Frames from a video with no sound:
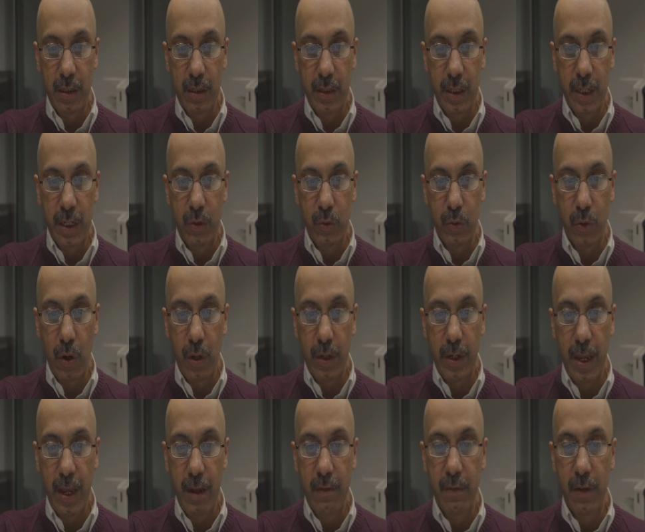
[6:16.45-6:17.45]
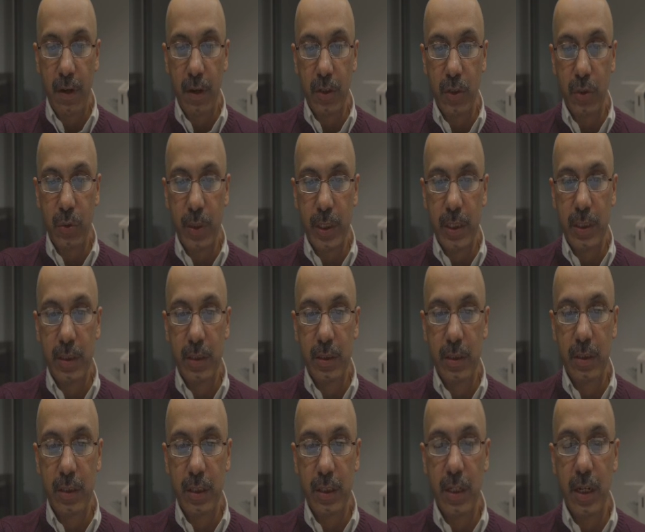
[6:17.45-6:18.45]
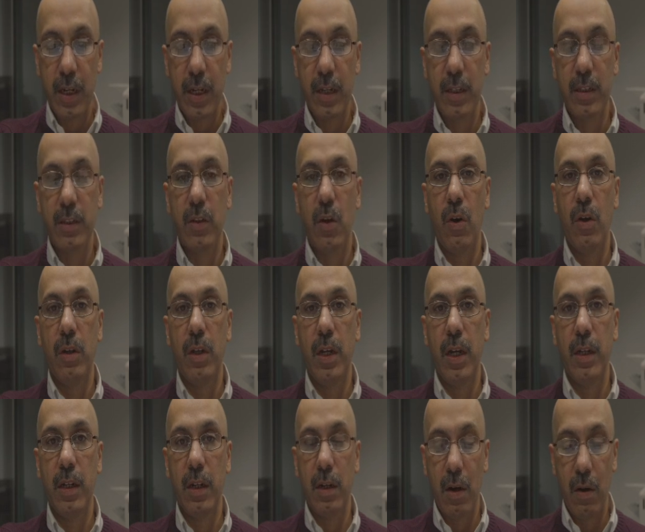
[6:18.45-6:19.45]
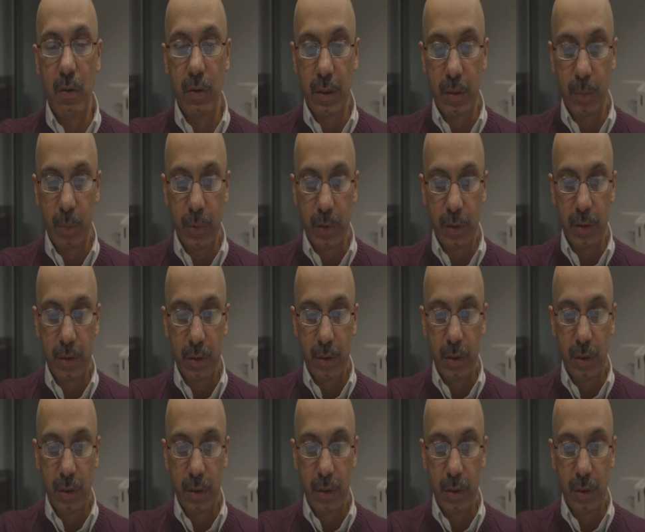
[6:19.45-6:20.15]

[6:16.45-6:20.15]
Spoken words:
they do not have a USCIS online account number.